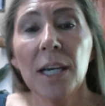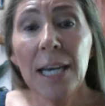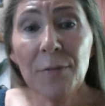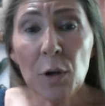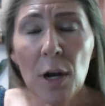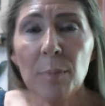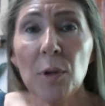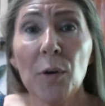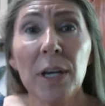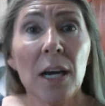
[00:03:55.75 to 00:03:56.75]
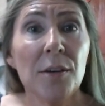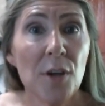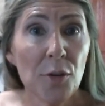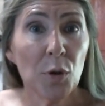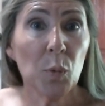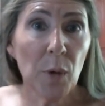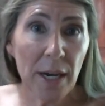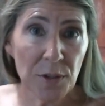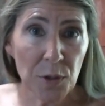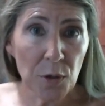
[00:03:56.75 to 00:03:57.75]
If you're uploading another
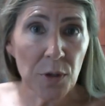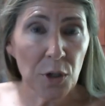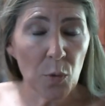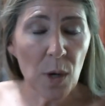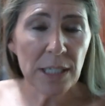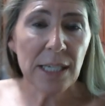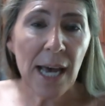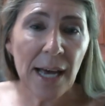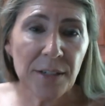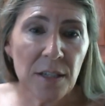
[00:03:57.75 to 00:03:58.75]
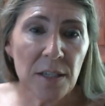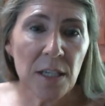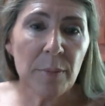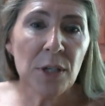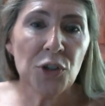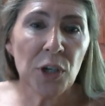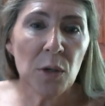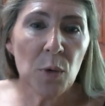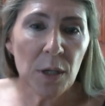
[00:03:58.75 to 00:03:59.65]
racer that you're wanting to add to this image, you're going to want to